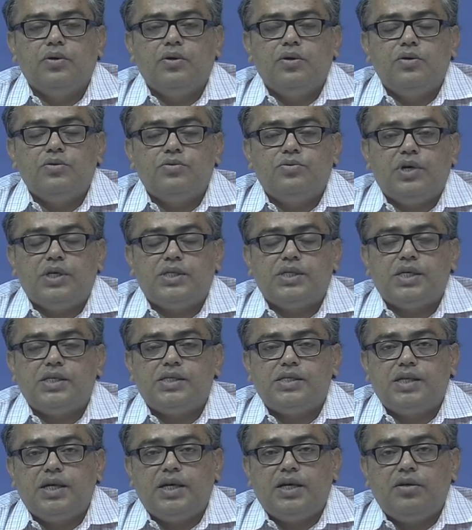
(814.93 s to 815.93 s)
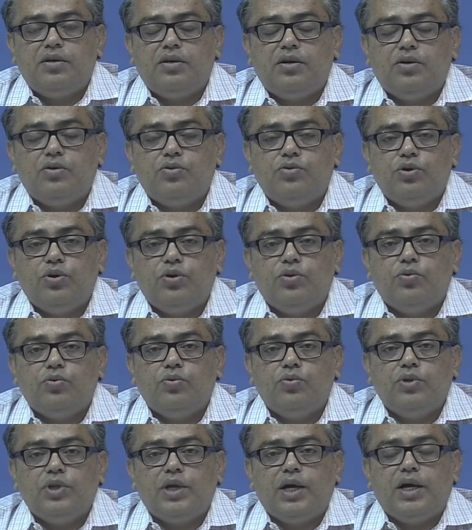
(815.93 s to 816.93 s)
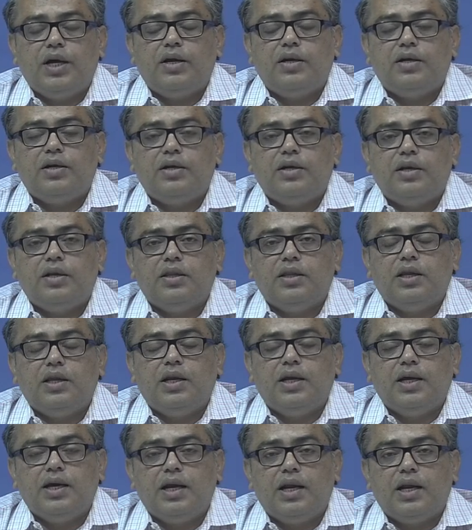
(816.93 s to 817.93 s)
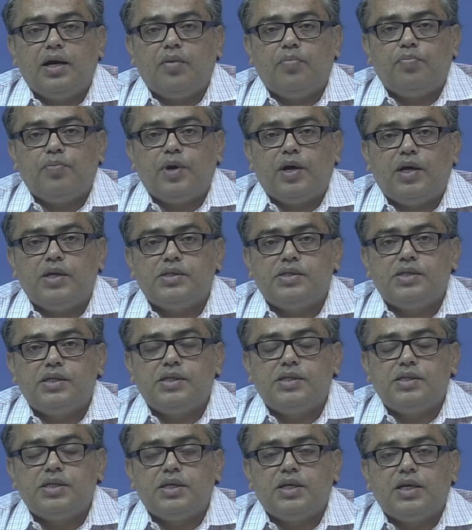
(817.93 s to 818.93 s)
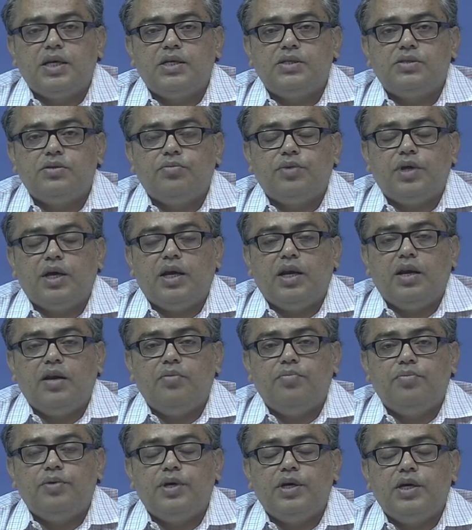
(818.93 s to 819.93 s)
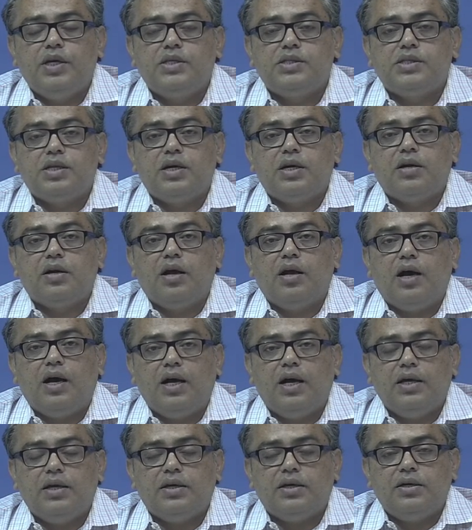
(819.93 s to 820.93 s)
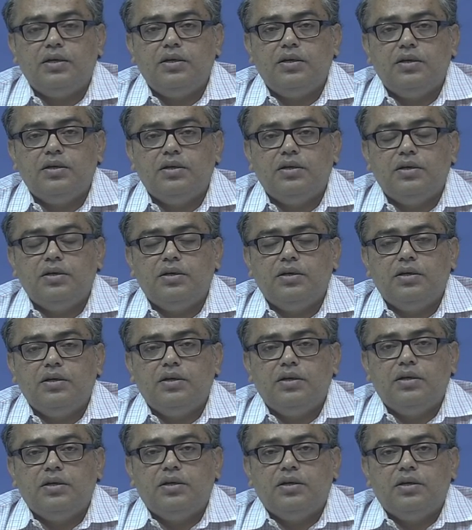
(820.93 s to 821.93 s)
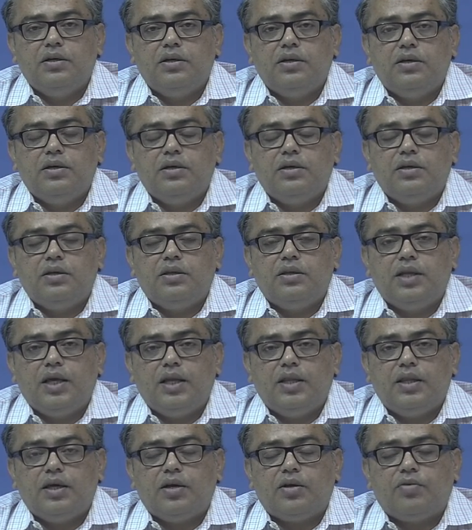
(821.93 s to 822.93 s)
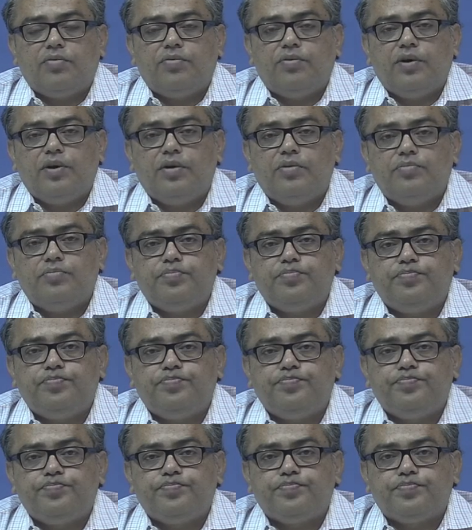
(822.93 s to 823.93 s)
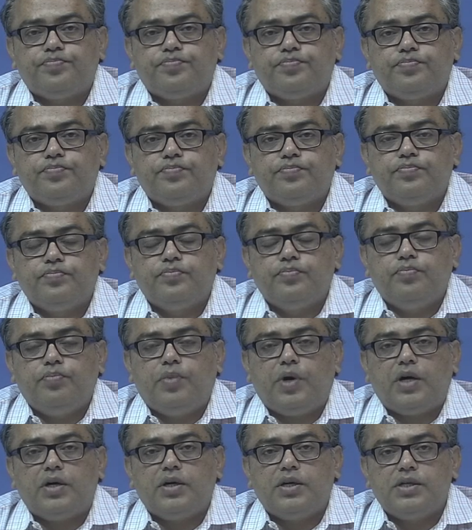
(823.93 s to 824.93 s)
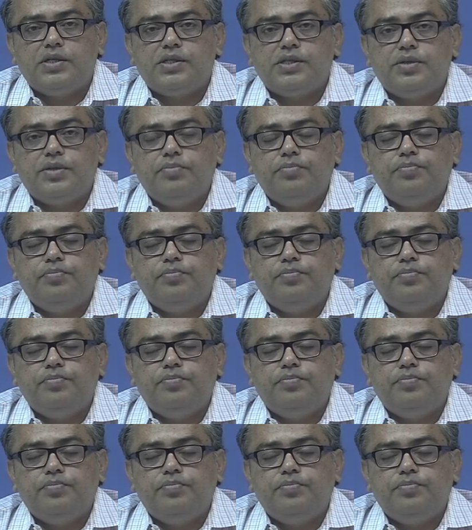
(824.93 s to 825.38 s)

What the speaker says: So, as I said to you that the legal compliances in case of the LLP is little higher than that of a partnership,